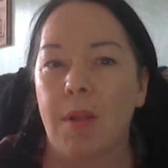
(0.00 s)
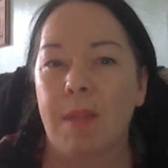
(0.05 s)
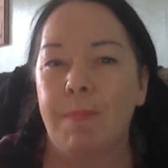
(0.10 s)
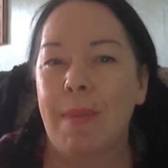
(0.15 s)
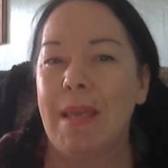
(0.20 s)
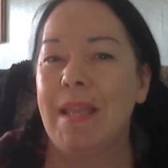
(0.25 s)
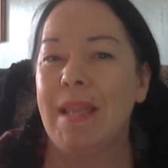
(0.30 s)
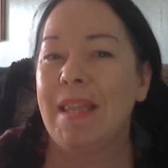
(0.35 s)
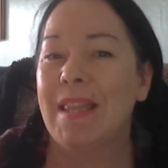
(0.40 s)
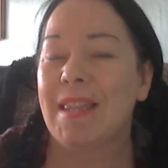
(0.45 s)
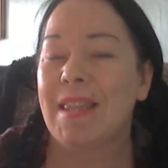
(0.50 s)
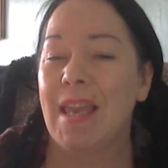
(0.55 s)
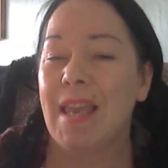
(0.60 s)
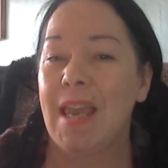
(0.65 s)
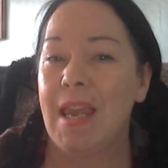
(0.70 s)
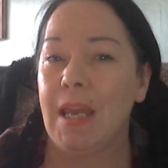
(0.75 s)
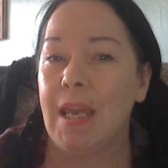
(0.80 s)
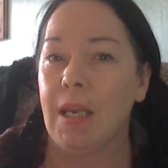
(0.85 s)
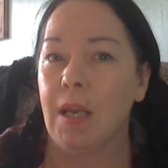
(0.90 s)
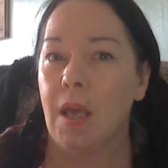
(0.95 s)
being
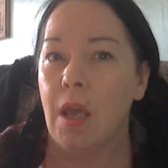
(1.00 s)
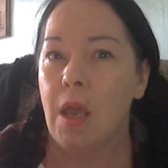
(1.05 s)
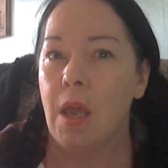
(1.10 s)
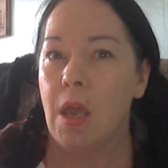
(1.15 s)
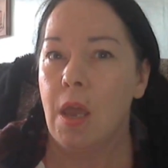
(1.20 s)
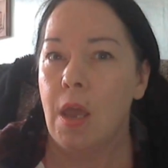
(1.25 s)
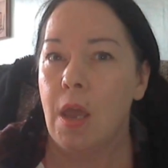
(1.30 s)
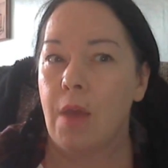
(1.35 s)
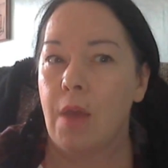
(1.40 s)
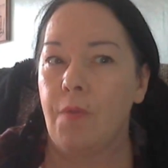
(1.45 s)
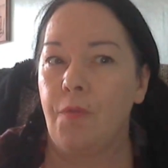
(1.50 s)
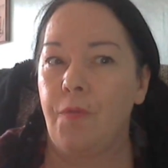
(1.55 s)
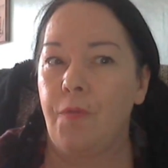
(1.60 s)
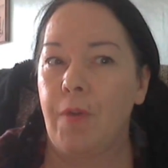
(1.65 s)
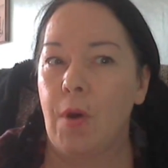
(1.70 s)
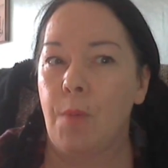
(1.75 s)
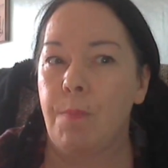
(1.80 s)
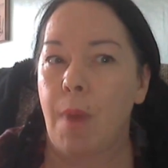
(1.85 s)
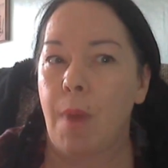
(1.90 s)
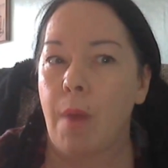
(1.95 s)
seen and
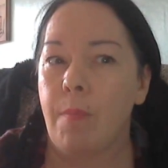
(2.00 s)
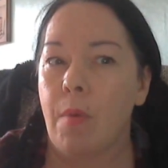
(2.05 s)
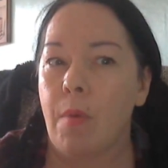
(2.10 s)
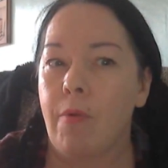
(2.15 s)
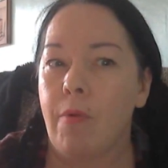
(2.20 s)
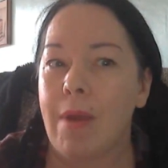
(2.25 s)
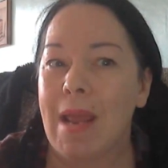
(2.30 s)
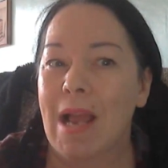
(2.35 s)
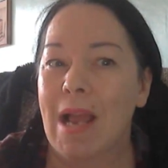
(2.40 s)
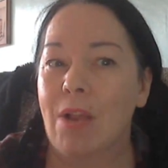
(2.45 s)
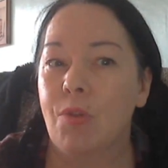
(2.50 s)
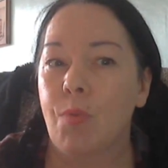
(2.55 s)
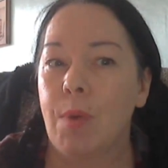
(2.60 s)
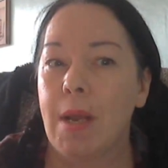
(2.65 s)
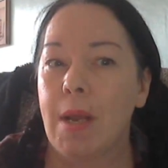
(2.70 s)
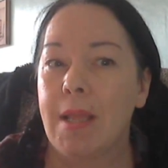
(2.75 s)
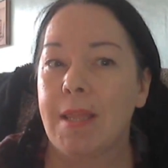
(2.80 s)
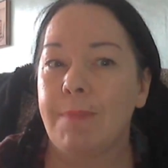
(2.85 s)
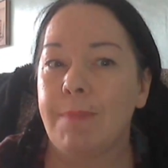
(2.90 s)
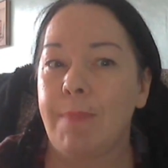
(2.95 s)
felt by Marie
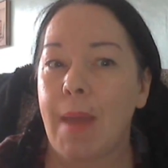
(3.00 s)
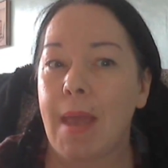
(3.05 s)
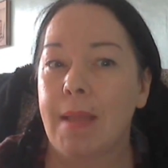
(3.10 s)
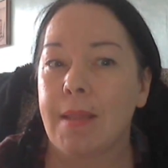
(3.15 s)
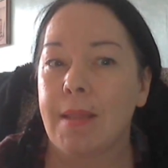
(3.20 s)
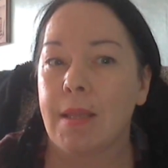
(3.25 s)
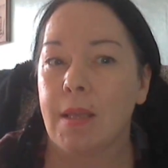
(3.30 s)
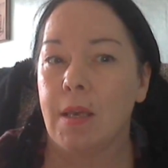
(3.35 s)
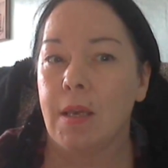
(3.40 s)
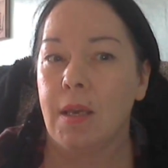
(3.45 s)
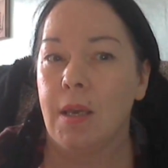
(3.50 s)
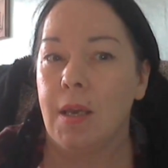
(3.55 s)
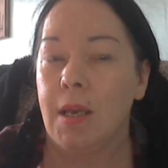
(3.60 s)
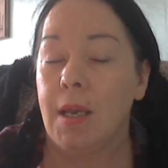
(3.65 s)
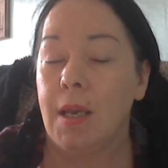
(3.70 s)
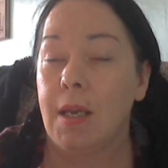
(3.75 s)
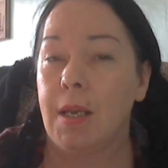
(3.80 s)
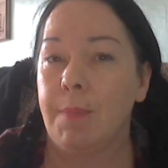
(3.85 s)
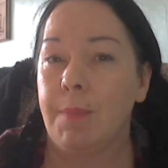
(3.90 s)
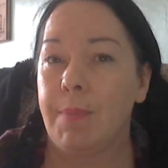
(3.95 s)
Antoinette's bed
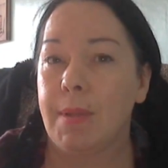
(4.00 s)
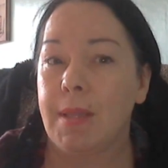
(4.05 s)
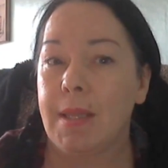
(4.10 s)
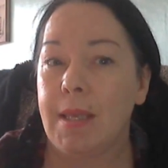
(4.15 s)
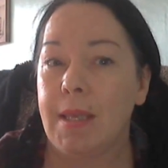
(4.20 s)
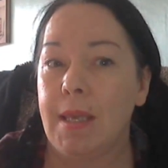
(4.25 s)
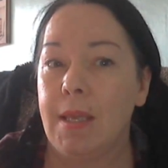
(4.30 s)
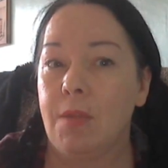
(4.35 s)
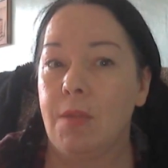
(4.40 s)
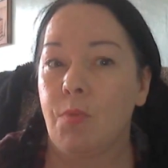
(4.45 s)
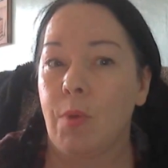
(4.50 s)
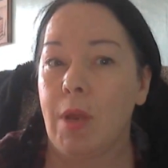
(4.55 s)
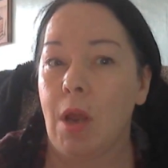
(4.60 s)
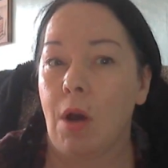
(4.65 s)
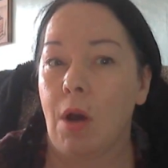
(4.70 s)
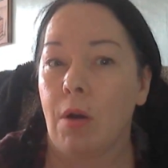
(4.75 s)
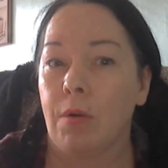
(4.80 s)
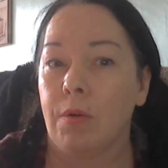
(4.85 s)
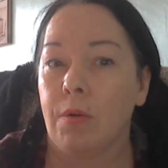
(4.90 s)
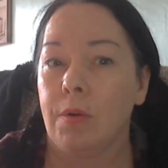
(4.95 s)
in the Petit
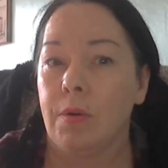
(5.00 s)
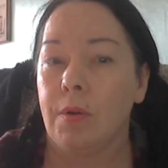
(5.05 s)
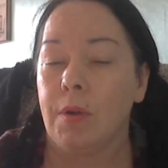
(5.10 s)
Trianon.